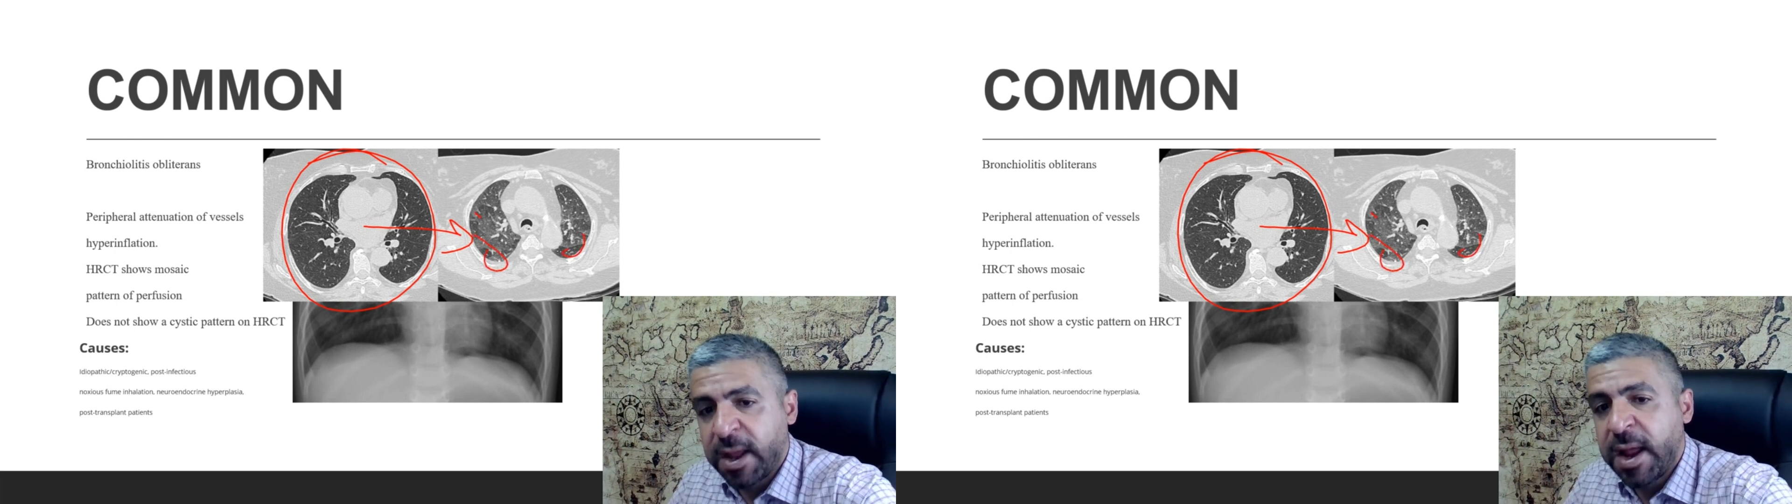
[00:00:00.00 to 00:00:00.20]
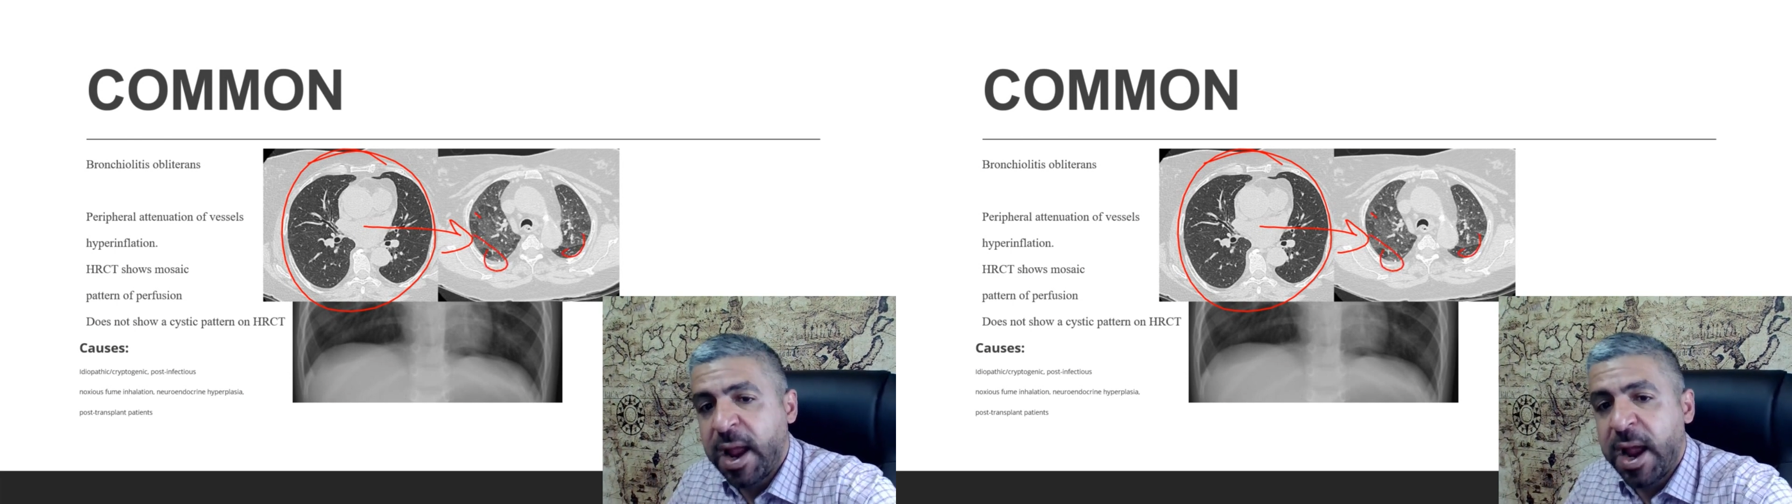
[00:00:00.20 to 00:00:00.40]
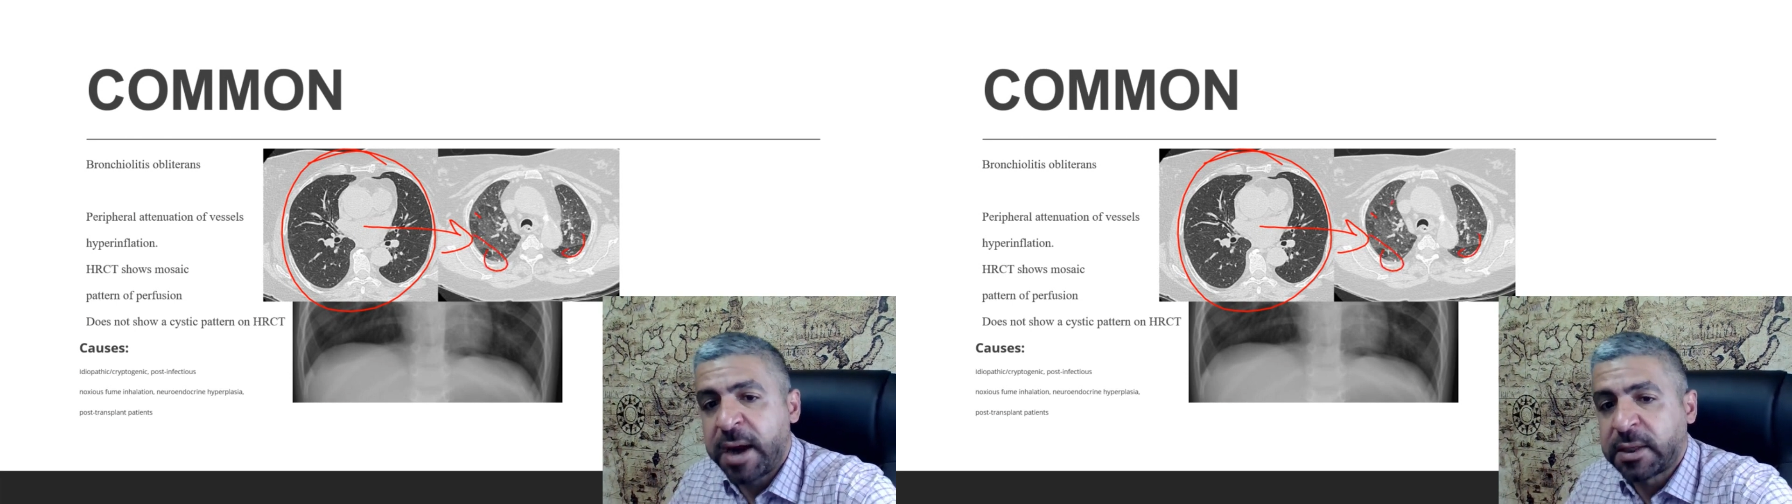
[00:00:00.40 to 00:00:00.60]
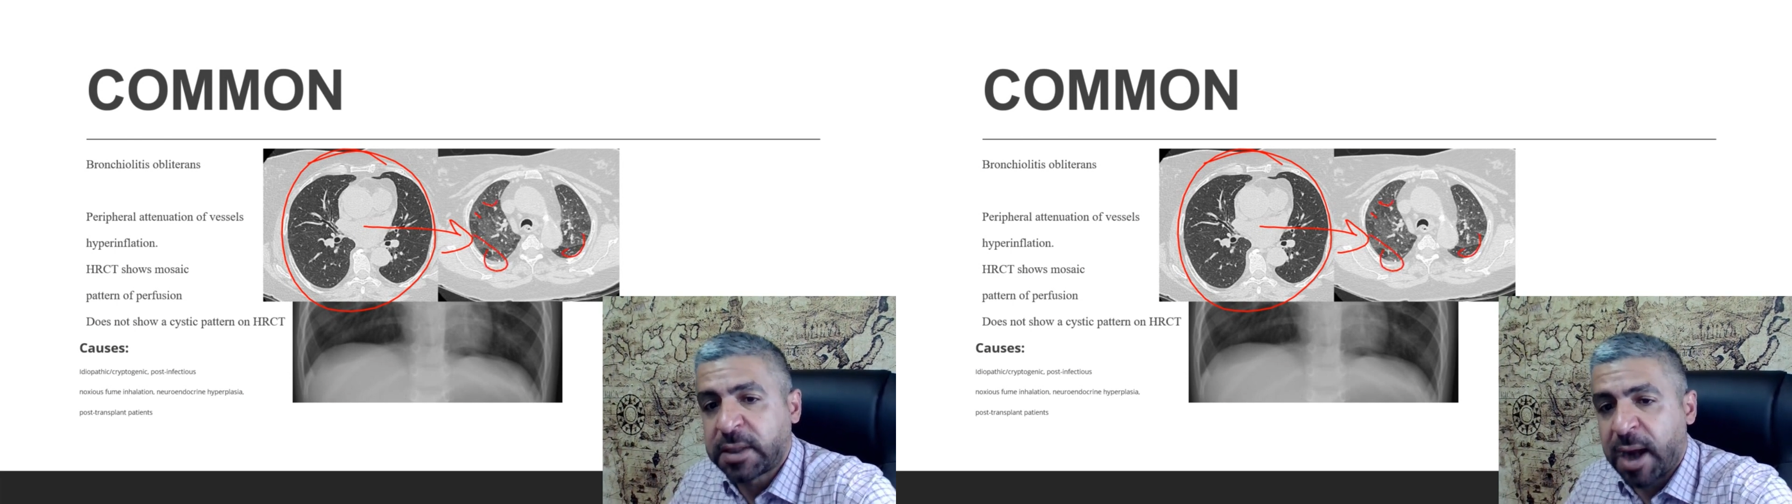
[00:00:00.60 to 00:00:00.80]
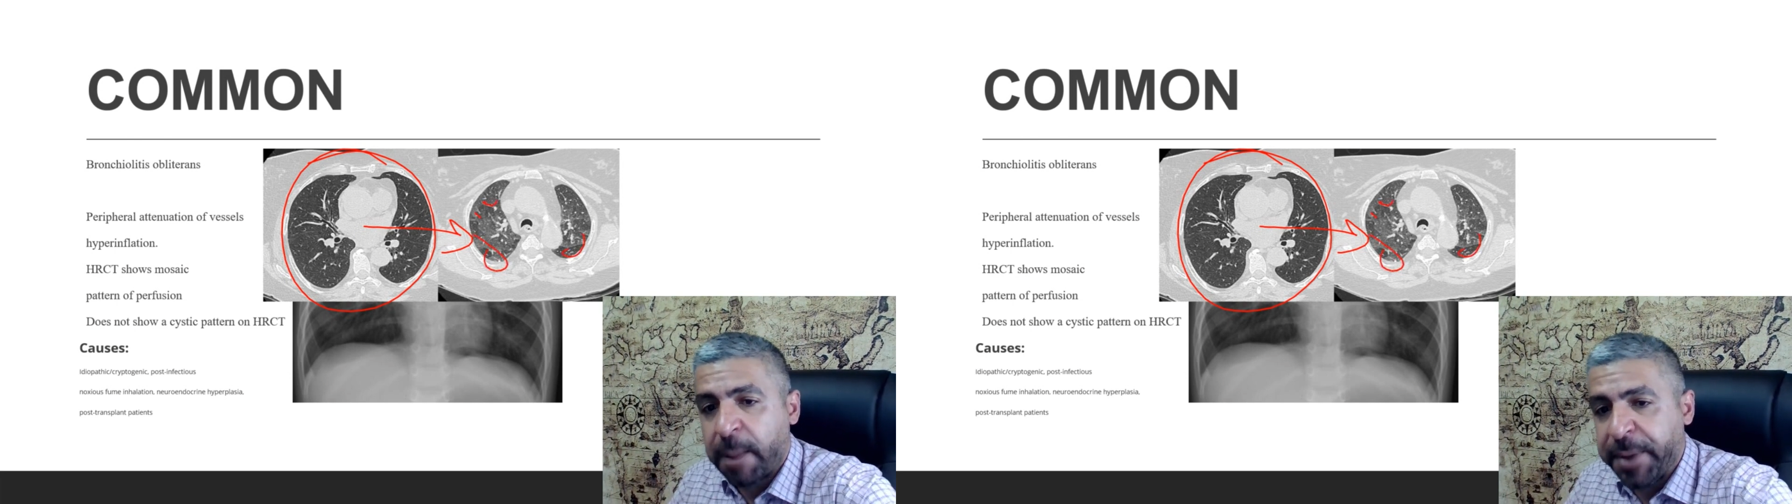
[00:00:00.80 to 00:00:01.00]
air
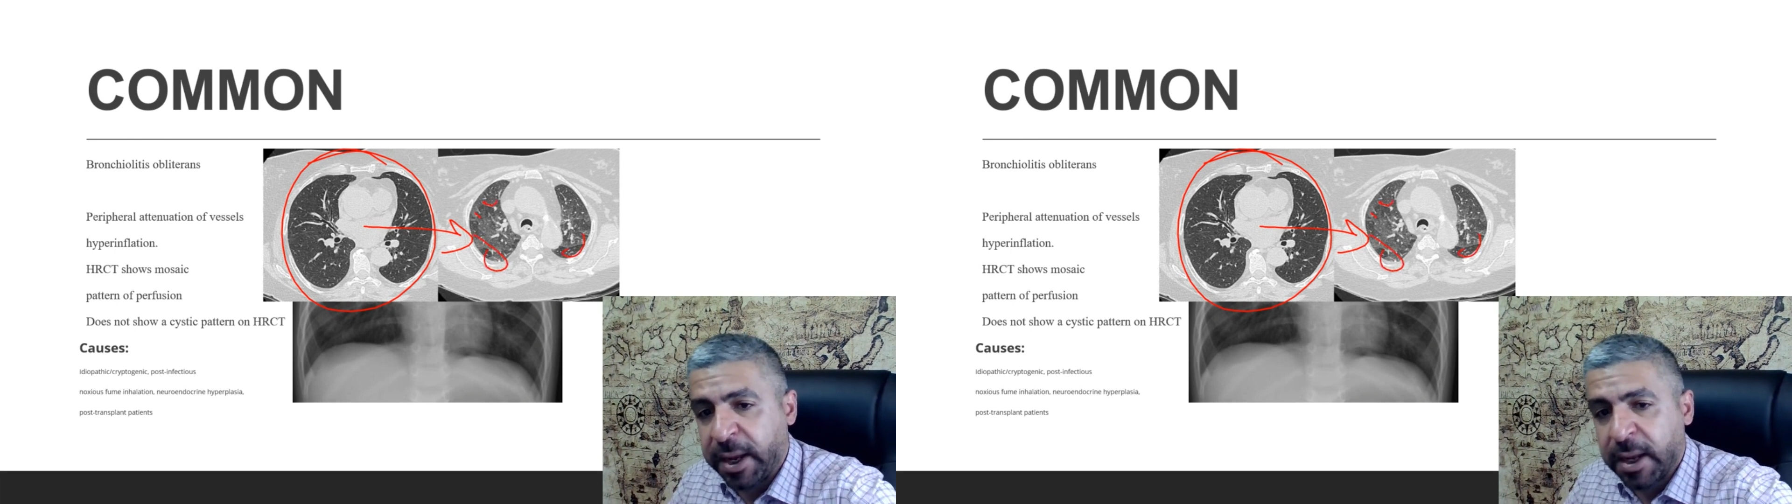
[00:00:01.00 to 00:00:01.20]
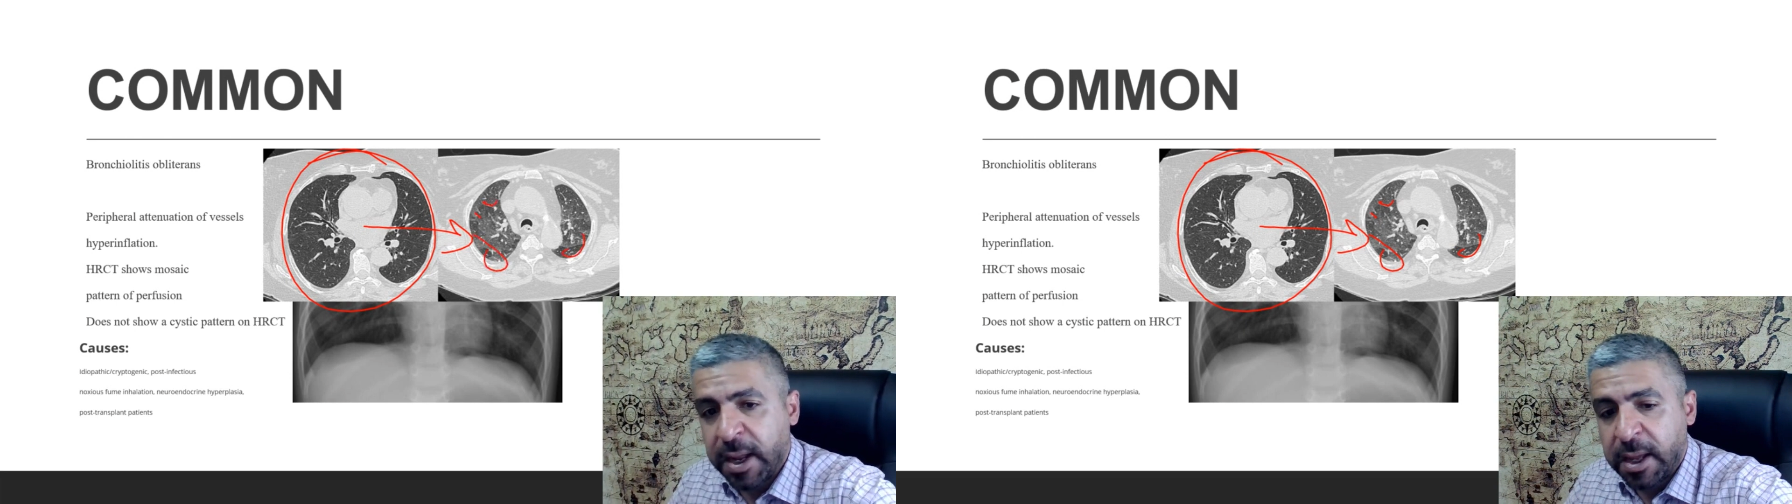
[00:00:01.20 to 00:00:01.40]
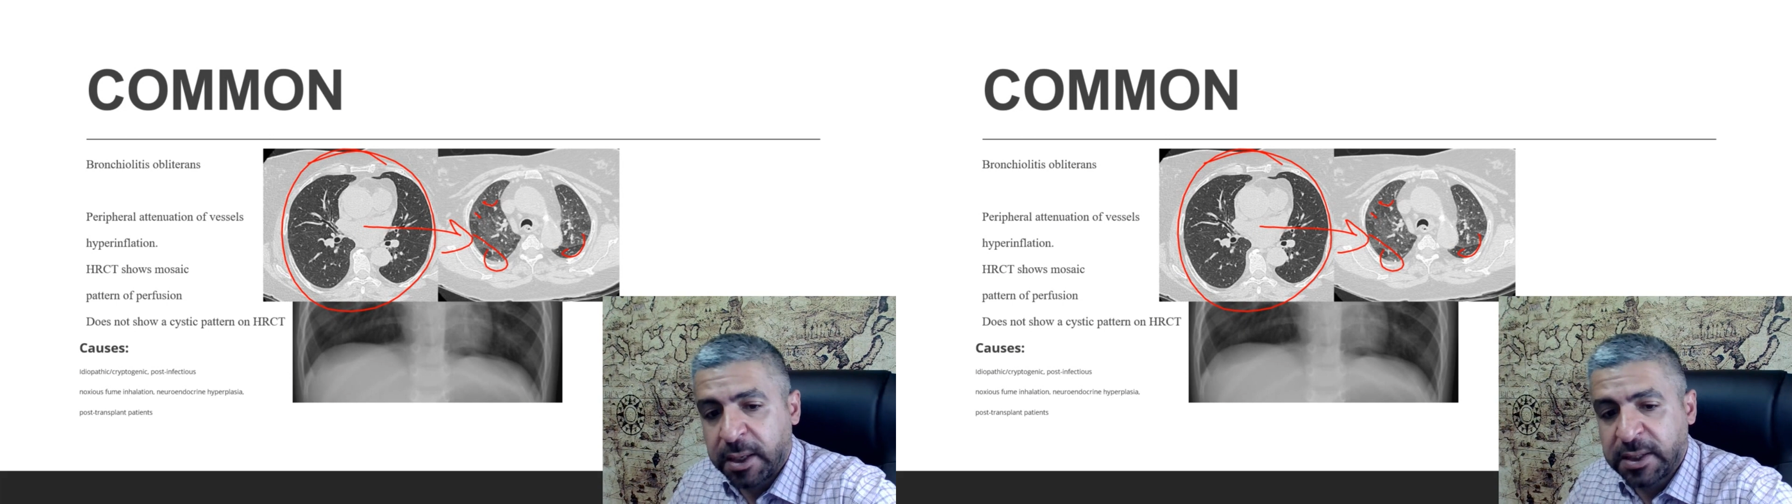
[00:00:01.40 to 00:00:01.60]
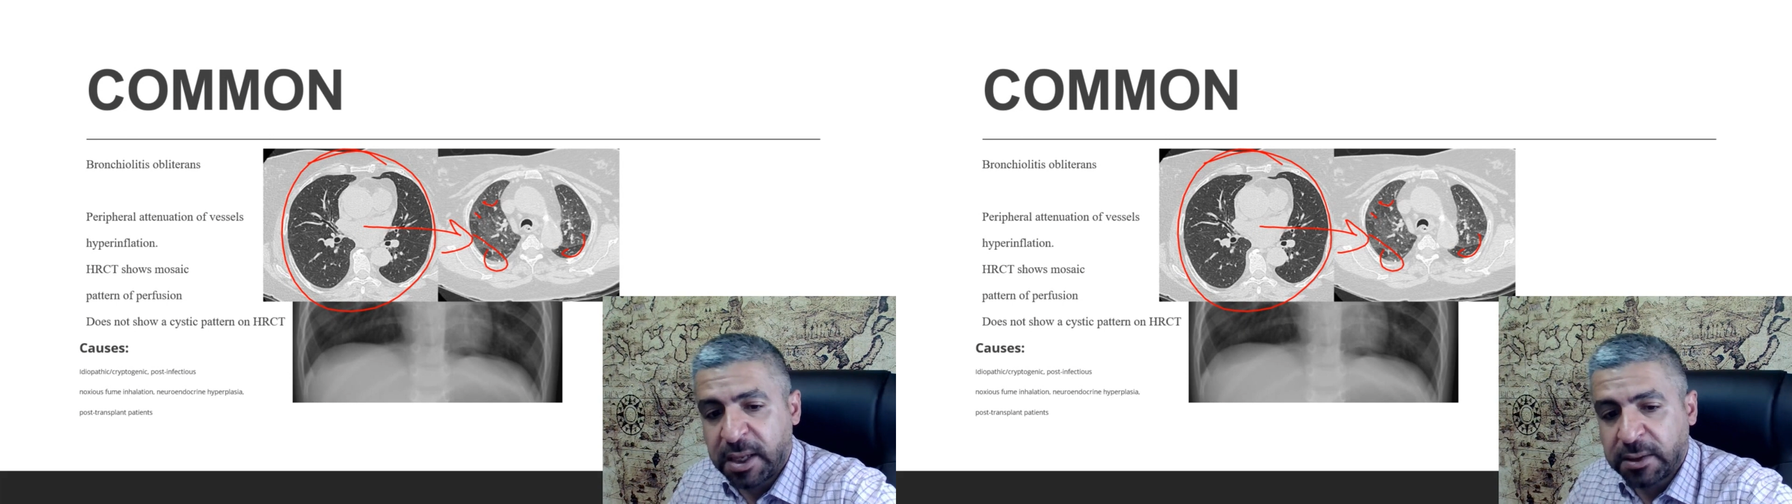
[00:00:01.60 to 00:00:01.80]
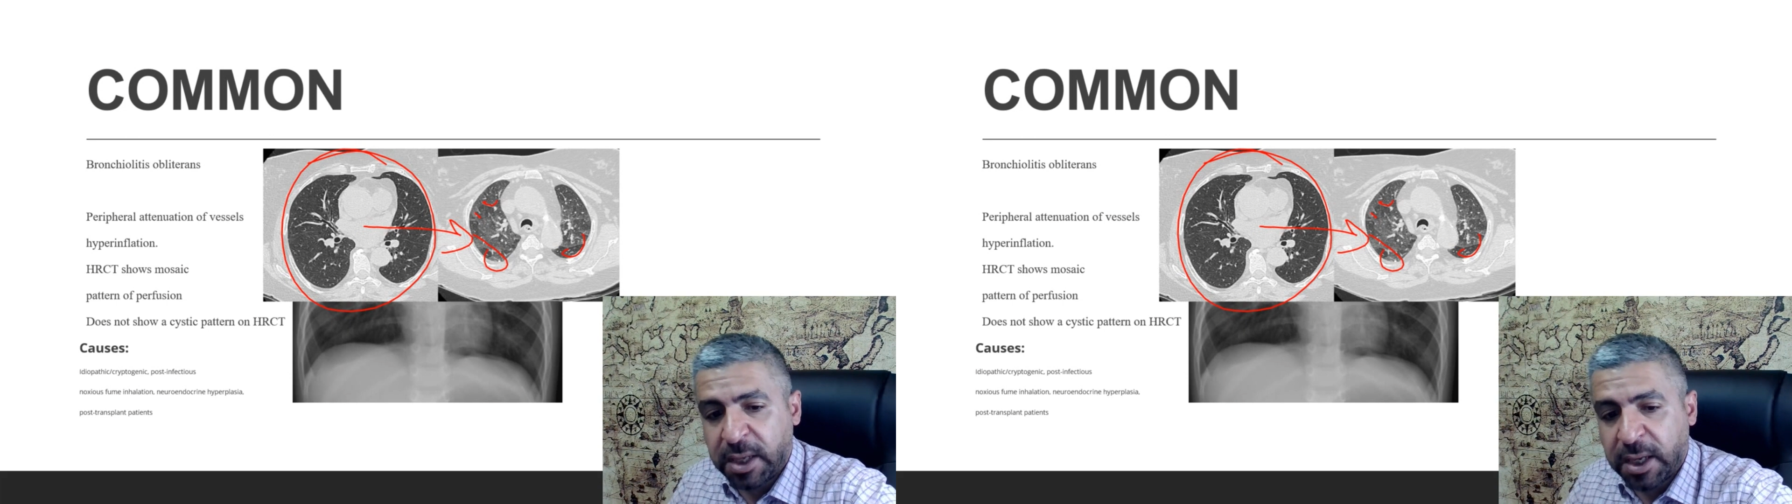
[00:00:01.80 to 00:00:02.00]
trapping resulting